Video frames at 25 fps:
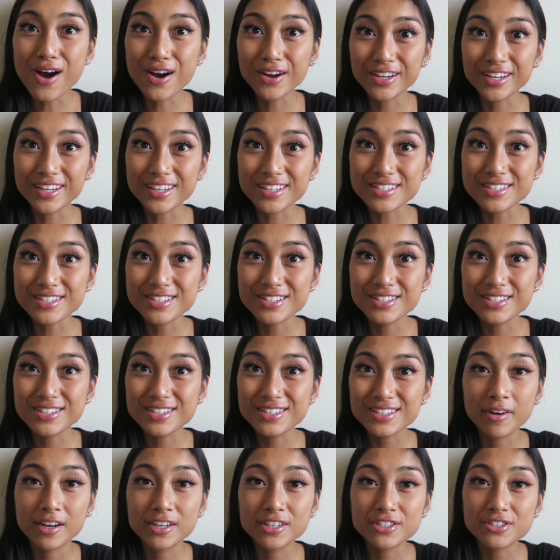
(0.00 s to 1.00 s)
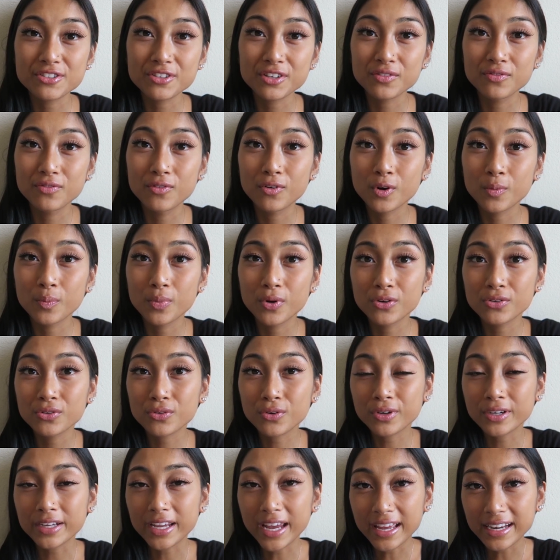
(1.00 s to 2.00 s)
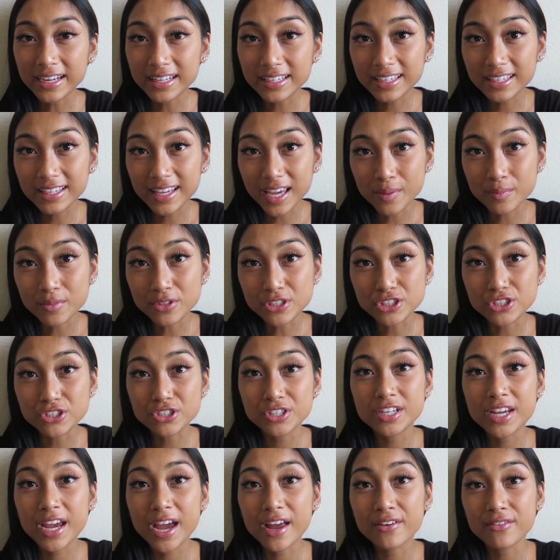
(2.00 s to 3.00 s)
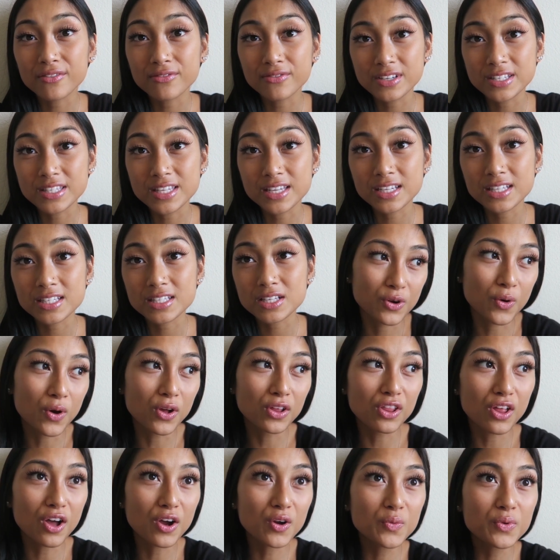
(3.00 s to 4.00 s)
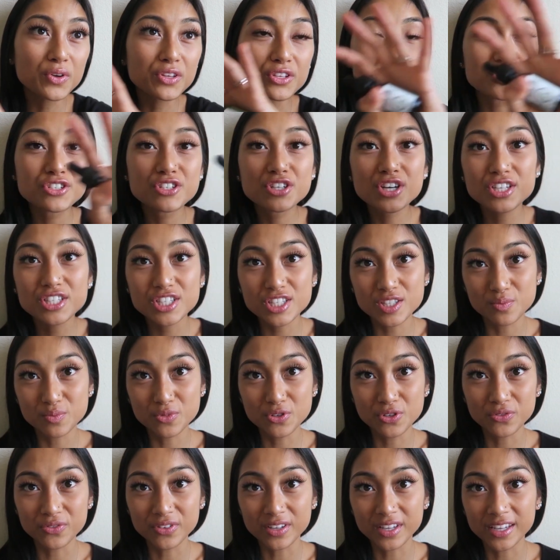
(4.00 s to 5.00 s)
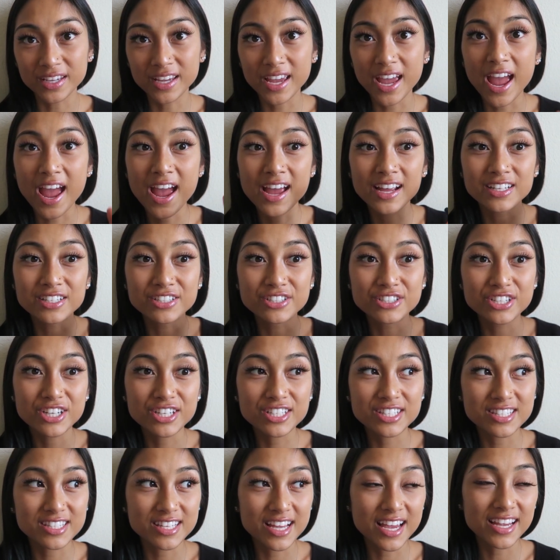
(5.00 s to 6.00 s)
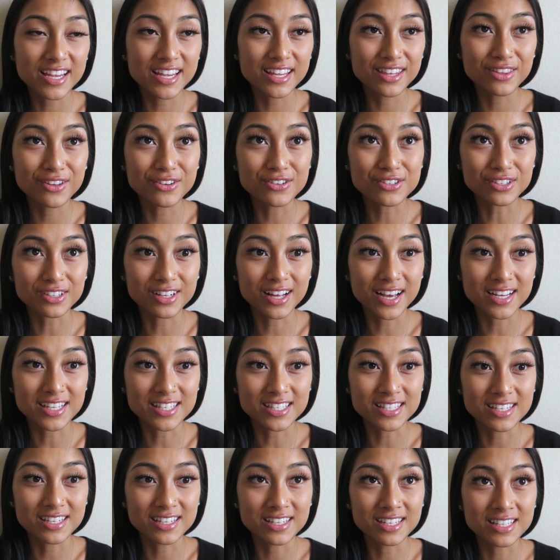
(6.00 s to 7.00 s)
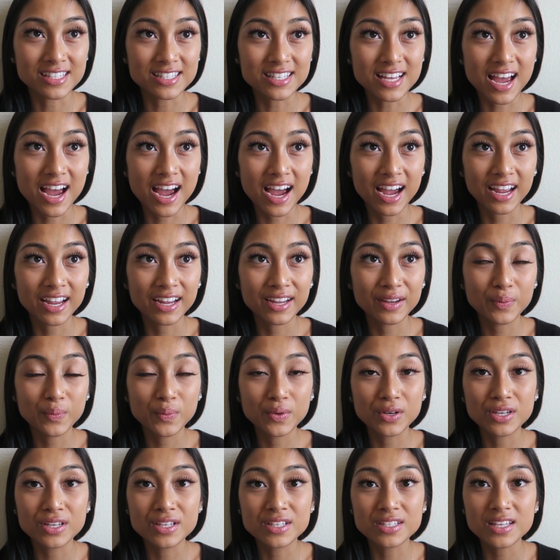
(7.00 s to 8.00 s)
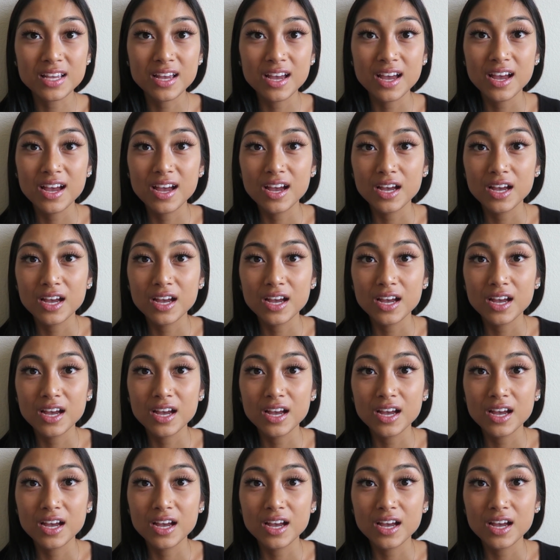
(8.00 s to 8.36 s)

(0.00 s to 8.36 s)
August. I registered for both organic chemistry and physics. So along with just moving and just taking those classes, I was